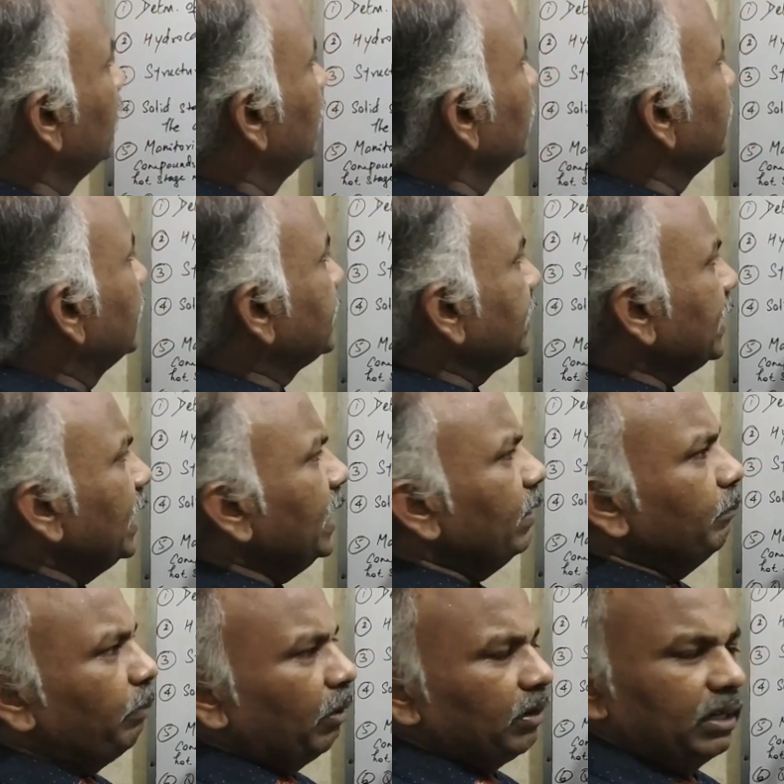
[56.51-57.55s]
The second
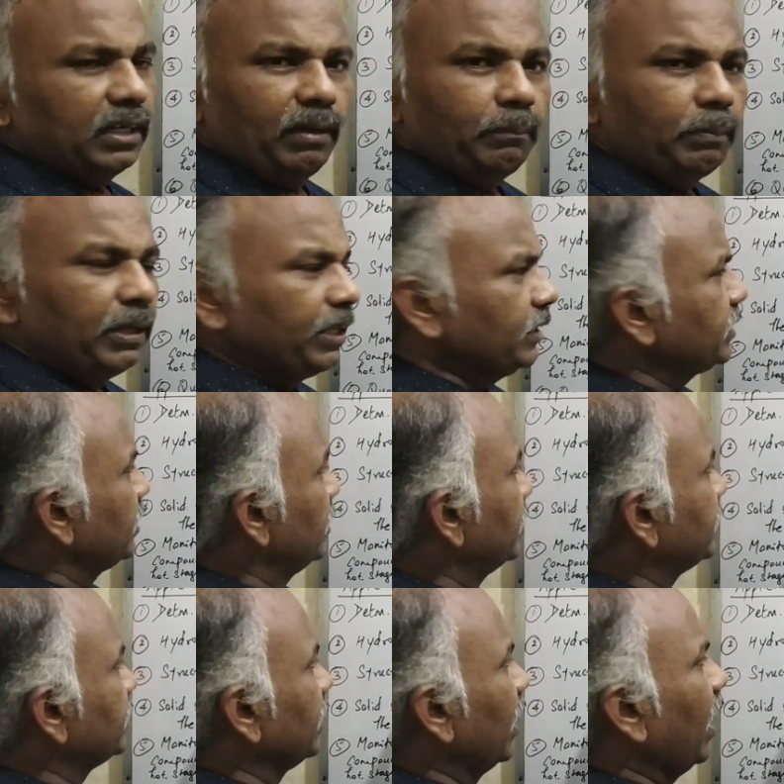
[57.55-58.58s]
important application
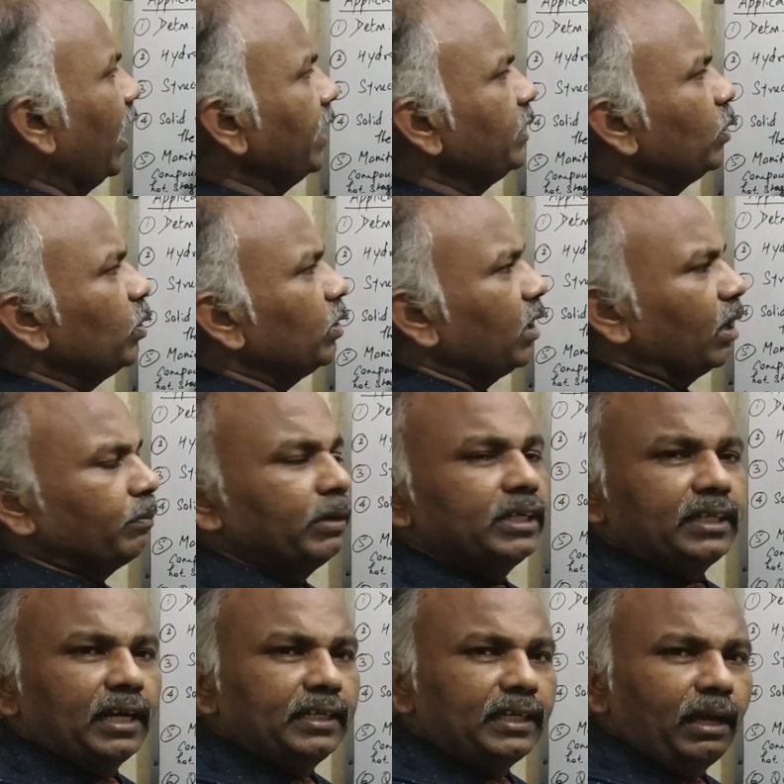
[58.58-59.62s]
is
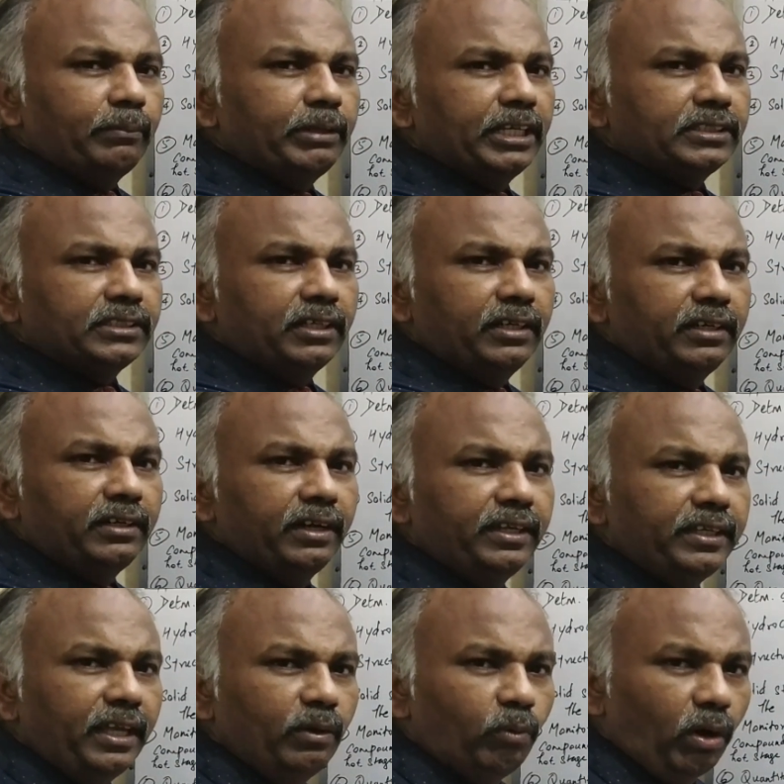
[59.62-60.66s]
hydrocarbon contamination in
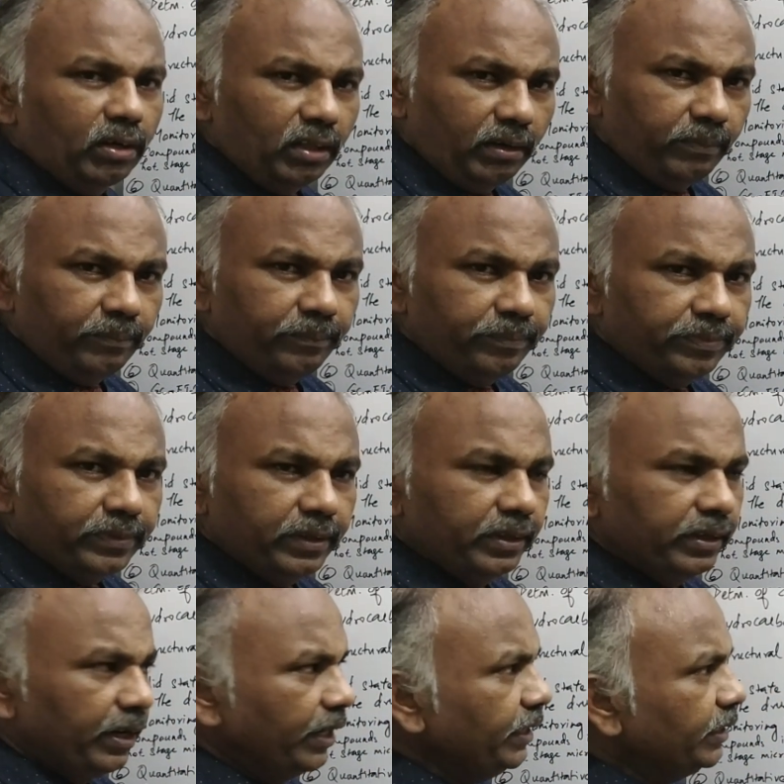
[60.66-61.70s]
drinking water,
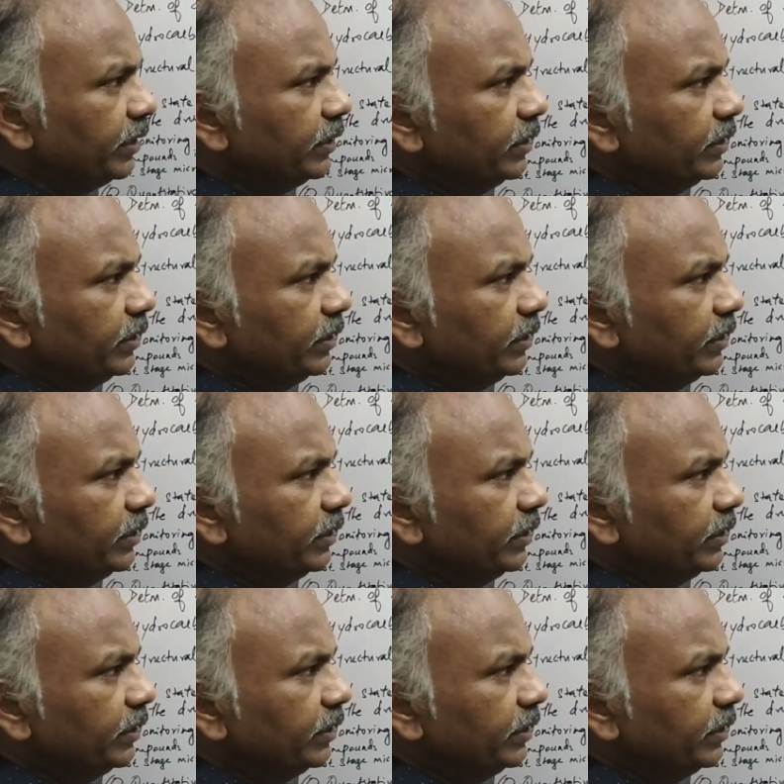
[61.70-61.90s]
right?